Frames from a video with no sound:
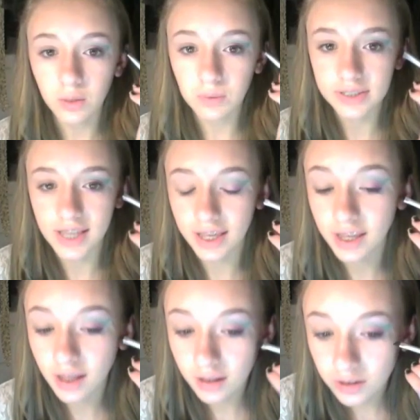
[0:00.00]
we're
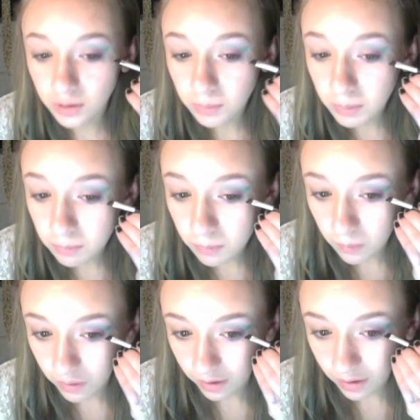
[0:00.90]
taking a little bit
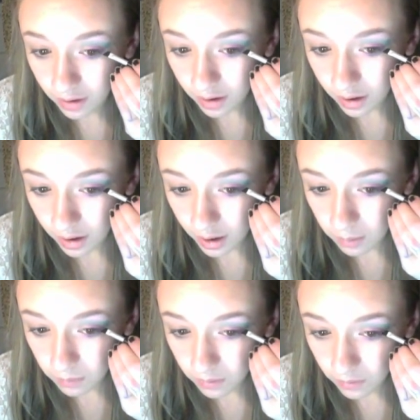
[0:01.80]
more and
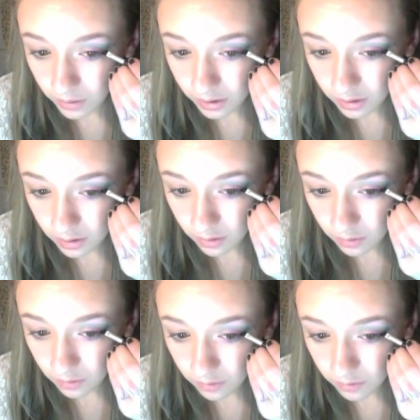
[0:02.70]
we're going
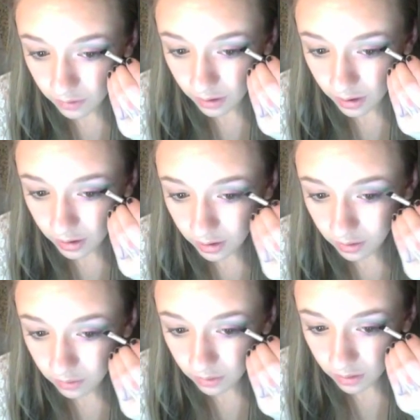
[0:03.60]
to
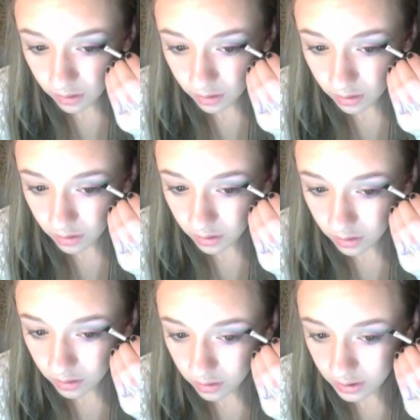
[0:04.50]
follow
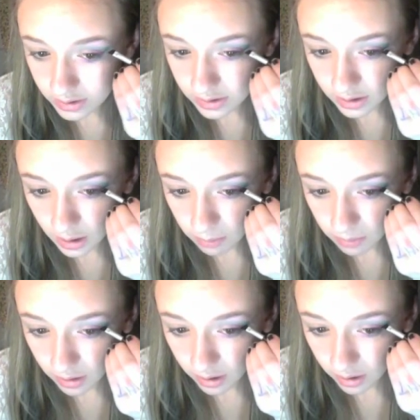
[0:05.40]
this tape
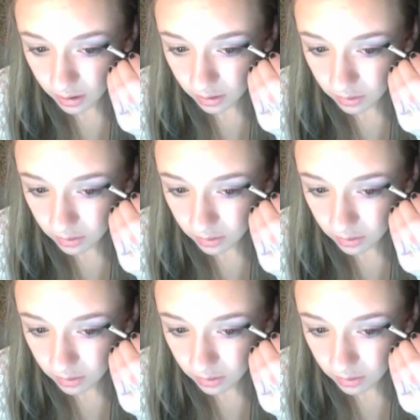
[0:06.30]
line.